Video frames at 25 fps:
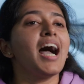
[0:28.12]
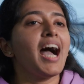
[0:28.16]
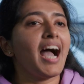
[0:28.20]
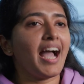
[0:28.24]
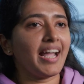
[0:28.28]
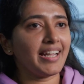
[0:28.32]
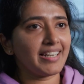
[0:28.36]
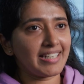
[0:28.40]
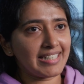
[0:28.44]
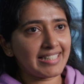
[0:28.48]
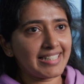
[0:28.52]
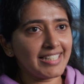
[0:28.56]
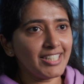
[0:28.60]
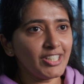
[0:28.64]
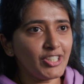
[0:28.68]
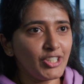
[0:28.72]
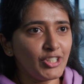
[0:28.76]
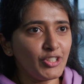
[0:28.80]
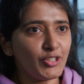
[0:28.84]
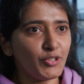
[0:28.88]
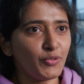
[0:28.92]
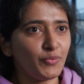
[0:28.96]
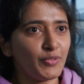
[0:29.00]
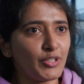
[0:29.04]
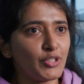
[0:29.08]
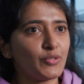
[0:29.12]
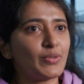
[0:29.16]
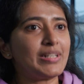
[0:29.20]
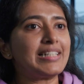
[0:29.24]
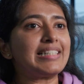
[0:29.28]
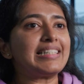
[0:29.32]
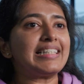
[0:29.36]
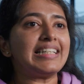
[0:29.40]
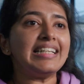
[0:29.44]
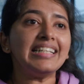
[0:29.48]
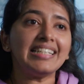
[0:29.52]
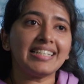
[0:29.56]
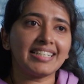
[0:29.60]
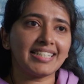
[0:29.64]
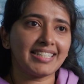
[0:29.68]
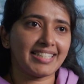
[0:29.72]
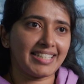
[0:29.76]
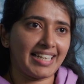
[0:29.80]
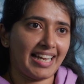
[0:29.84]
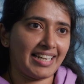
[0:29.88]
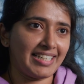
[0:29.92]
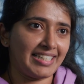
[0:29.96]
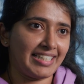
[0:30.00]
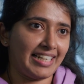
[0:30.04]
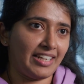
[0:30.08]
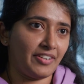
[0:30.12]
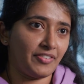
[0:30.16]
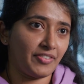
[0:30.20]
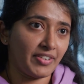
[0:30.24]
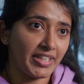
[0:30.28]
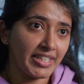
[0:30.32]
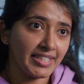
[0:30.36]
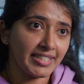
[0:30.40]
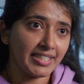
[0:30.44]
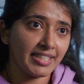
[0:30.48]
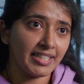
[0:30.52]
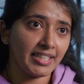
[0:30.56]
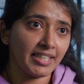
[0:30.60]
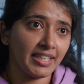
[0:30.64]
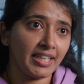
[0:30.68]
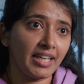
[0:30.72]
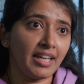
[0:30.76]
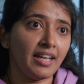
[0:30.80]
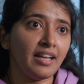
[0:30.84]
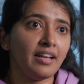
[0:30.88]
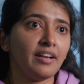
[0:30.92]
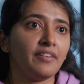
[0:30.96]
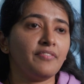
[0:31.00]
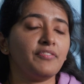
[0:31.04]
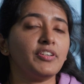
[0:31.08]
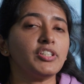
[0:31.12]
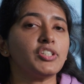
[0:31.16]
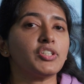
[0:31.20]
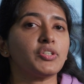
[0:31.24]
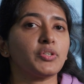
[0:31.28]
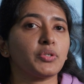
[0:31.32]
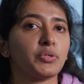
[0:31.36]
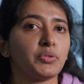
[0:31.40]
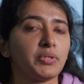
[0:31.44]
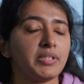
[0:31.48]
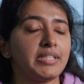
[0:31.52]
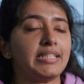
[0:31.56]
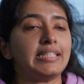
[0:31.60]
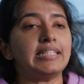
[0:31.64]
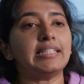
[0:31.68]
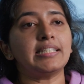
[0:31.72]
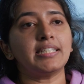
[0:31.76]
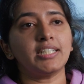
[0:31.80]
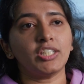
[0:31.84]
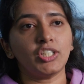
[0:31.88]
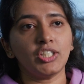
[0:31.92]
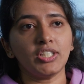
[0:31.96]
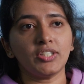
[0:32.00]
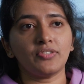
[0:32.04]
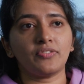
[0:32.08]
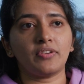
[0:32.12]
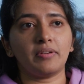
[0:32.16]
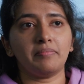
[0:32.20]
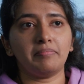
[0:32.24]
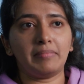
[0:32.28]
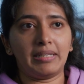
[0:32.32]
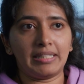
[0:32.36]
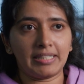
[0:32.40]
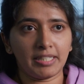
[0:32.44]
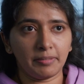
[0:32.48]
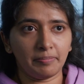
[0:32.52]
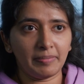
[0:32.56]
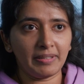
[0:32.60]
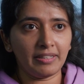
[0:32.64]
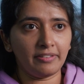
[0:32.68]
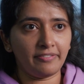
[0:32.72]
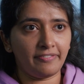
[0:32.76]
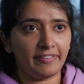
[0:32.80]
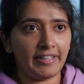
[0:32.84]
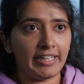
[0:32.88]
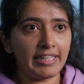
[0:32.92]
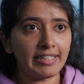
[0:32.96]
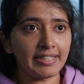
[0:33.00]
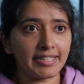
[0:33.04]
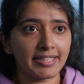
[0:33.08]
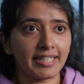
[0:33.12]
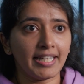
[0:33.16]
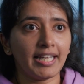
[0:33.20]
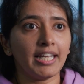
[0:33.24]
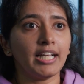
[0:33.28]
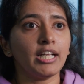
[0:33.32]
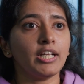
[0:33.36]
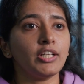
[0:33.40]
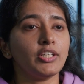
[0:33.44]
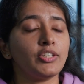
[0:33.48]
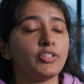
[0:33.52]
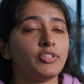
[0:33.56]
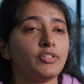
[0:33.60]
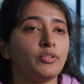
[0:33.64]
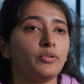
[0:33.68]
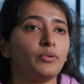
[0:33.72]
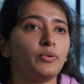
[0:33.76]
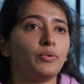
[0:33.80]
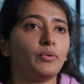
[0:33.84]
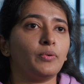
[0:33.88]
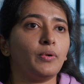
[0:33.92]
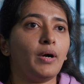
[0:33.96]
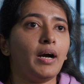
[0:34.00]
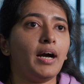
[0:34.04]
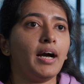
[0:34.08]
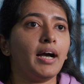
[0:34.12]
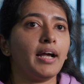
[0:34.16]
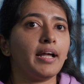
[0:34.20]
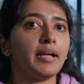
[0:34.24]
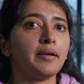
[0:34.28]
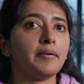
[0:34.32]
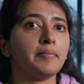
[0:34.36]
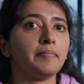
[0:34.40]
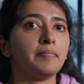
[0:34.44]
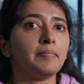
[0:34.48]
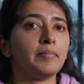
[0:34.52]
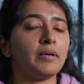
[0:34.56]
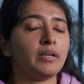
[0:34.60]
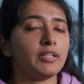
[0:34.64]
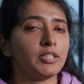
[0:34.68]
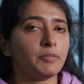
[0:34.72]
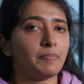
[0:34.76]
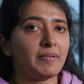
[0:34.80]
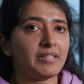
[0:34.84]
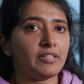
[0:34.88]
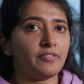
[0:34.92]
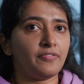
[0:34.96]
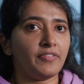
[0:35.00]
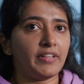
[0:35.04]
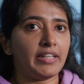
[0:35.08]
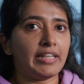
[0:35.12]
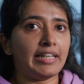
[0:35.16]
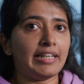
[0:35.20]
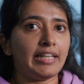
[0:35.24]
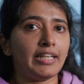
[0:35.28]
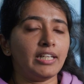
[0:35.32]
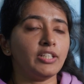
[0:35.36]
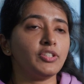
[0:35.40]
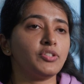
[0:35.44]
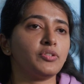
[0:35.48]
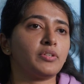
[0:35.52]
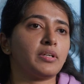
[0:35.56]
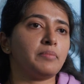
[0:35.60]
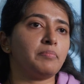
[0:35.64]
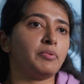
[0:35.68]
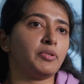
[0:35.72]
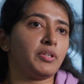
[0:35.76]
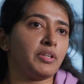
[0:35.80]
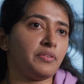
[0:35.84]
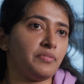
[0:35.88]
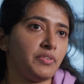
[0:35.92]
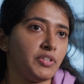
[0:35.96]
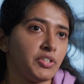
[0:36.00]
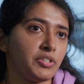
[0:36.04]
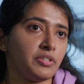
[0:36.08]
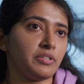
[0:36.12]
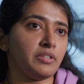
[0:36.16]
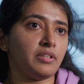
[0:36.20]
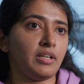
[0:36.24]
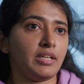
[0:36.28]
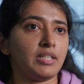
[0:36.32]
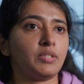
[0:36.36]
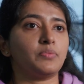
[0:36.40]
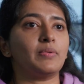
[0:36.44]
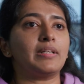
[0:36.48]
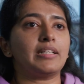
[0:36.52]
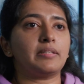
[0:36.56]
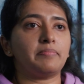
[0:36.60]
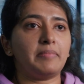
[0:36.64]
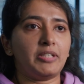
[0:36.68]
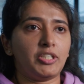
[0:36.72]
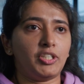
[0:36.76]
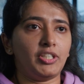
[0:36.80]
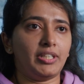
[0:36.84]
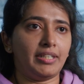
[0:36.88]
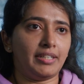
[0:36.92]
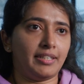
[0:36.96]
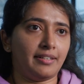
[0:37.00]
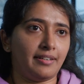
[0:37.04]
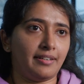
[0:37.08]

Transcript: I research into visual scene understanding and reasoning, which requires synergies from multiple fields. So I am specifically into computer vision as well as machine